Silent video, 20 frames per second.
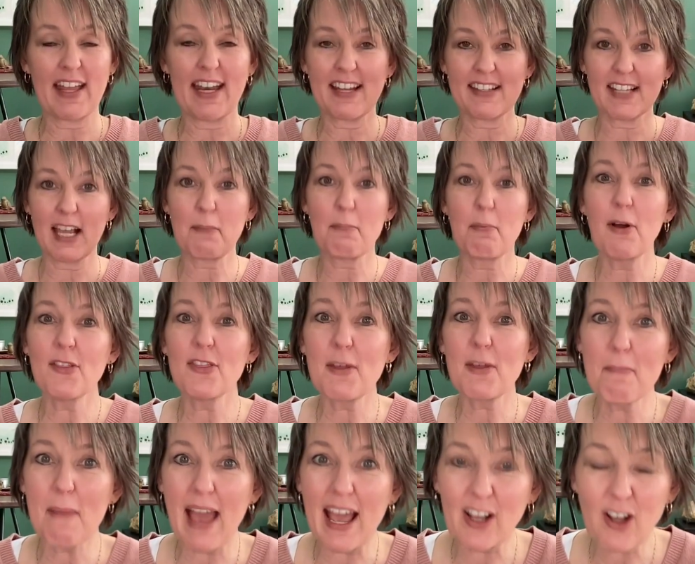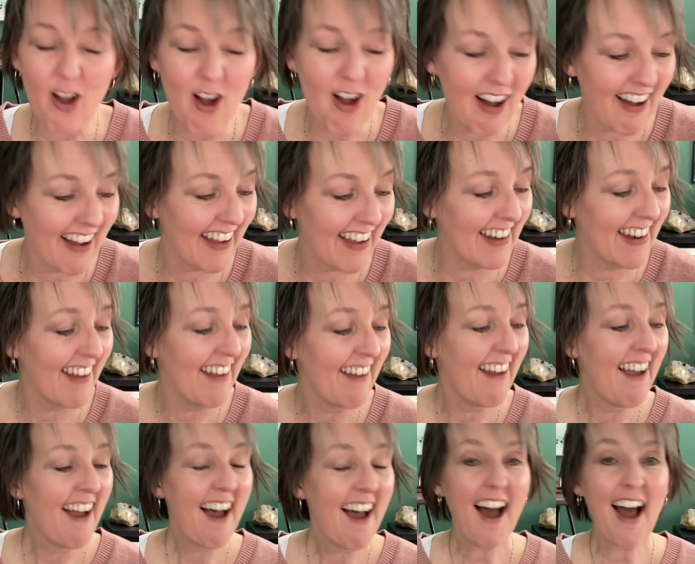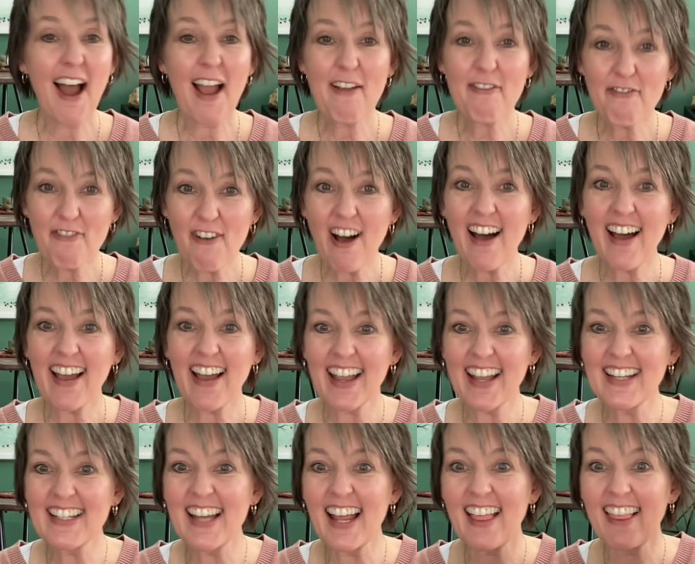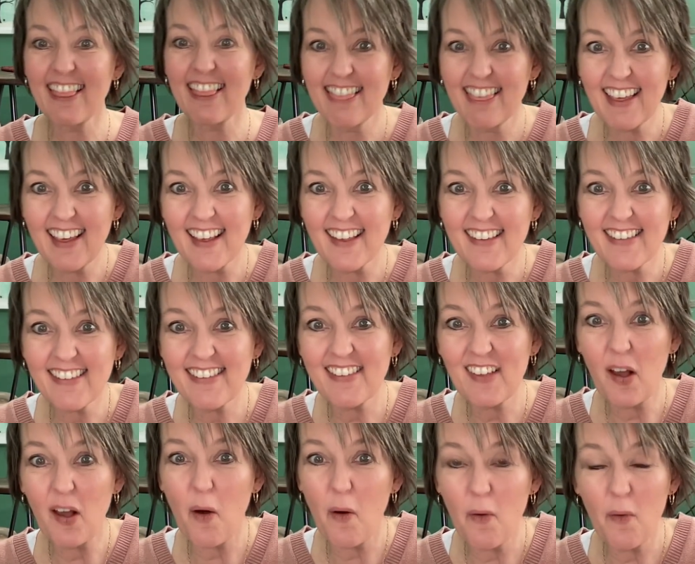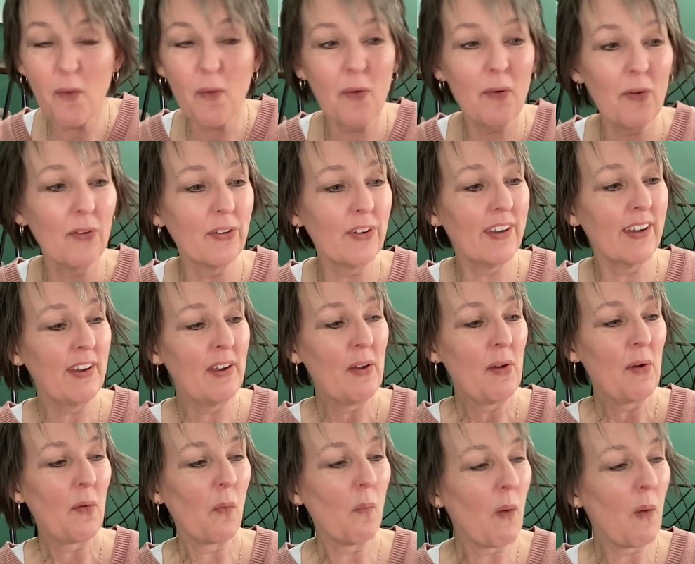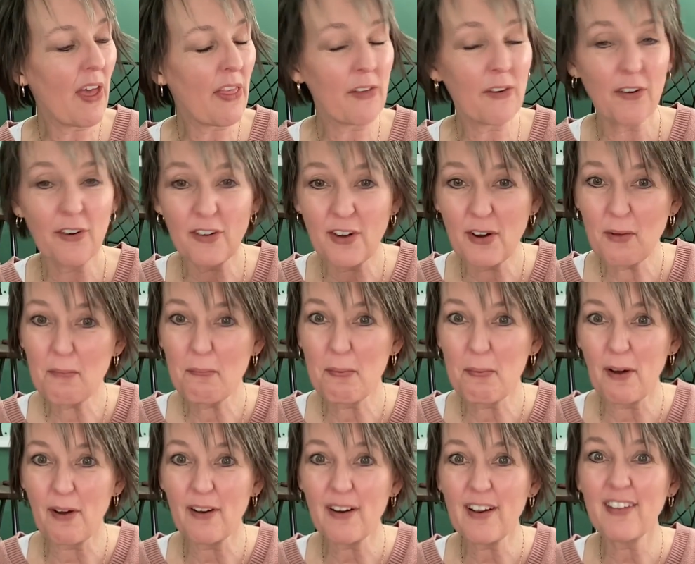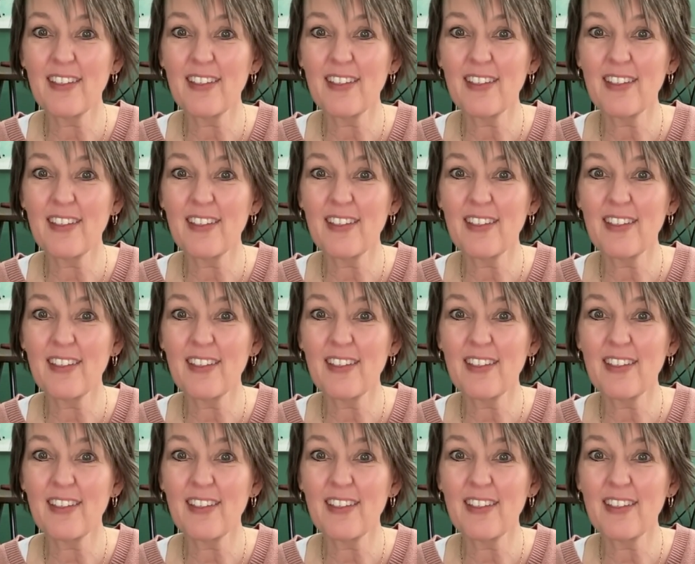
And as I put them back on, I find this old weathered book,